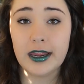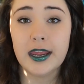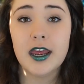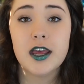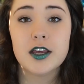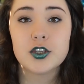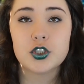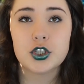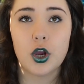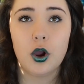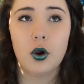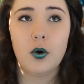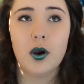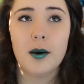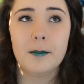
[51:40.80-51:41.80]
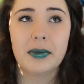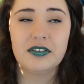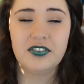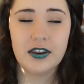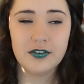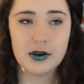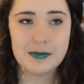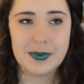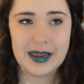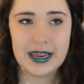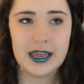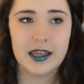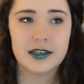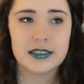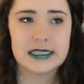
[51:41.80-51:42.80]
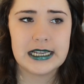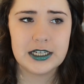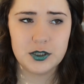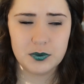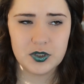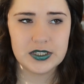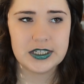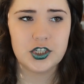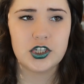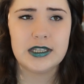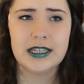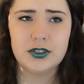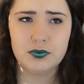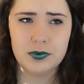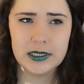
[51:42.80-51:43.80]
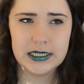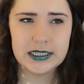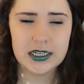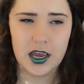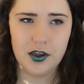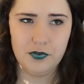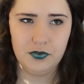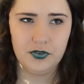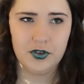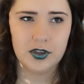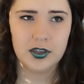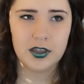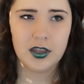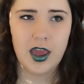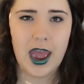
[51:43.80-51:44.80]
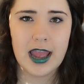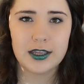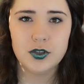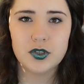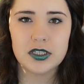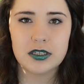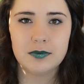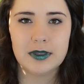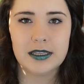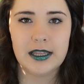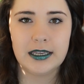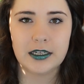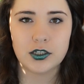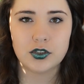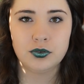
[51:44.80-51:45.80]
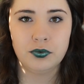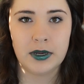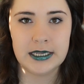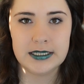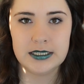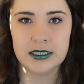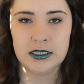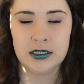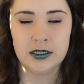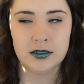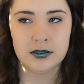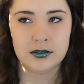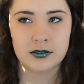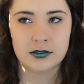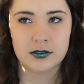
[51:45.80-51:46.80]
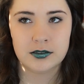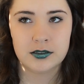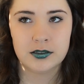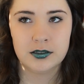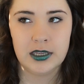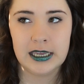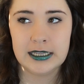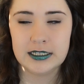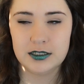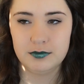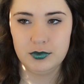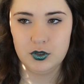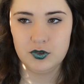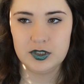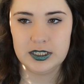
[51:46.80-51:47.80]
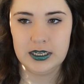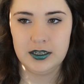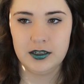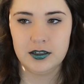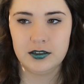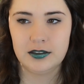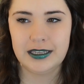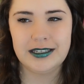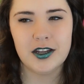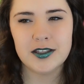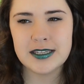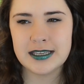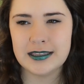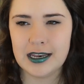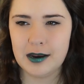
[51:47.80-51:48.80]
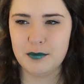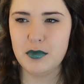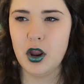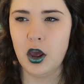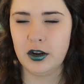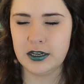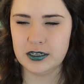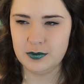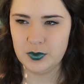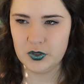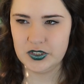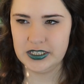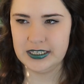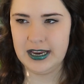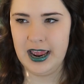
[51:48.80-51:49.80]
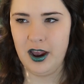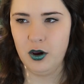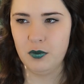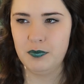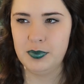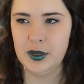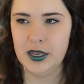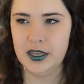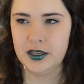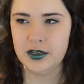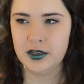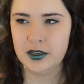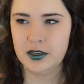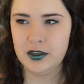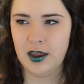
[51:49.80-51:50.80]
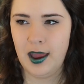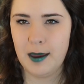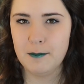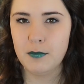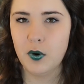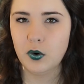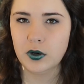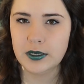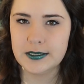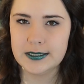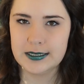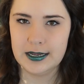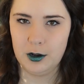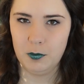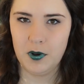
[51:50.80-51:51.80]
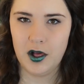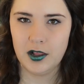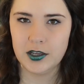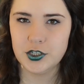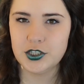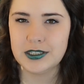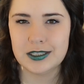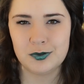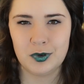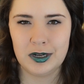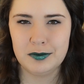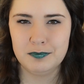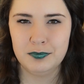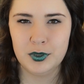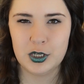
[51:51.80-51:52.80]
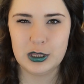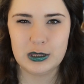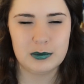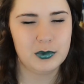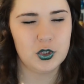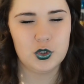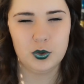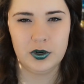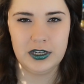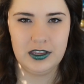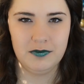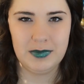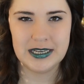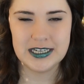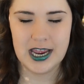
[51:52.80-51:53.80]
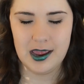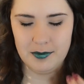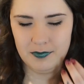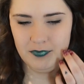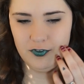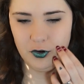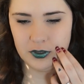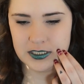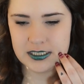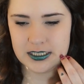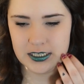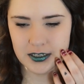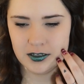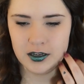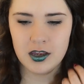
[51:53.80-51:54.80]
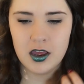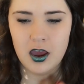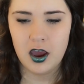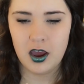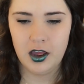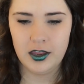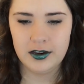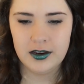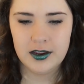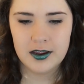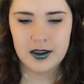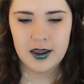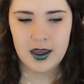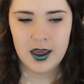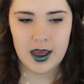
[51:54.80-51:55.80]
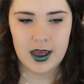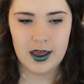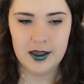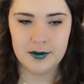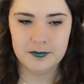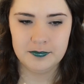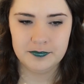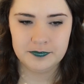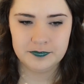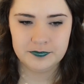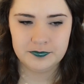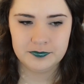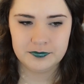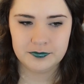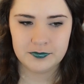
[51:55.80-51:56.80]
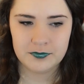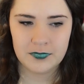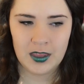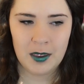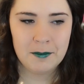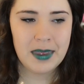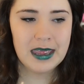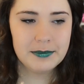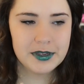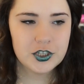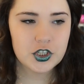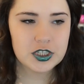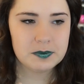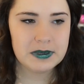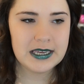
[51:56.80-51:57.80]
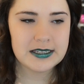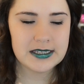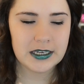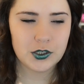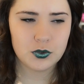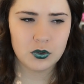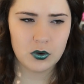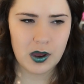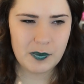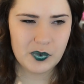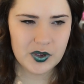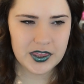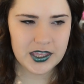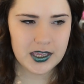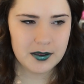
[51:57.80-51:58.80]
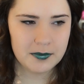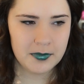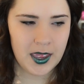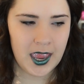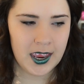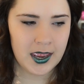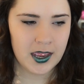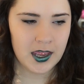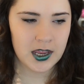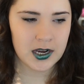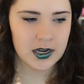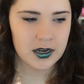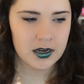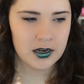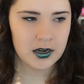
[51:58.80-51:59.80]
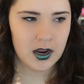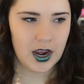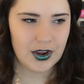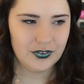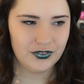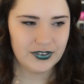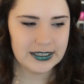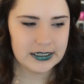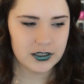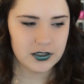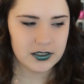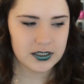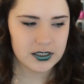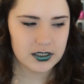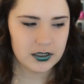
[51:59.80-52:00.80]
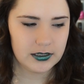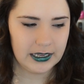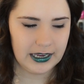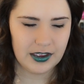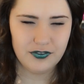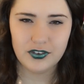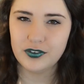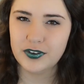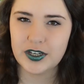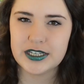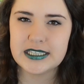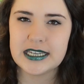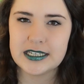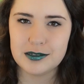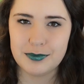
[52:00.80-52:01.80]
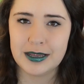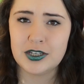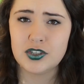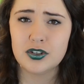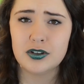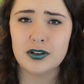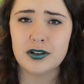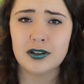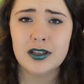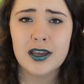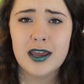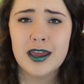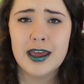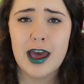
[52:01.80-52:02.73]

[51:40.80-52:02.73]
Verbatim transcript: okay, so my favorite band slash musician, that's really tough. I used to be like crazy into music. Like not saying that I'm not into music now, but I'm more into nail polish and that's what I put the majority of my time focusing on. Um, maybe just because I grew up with him and it feels like I feel very sentimental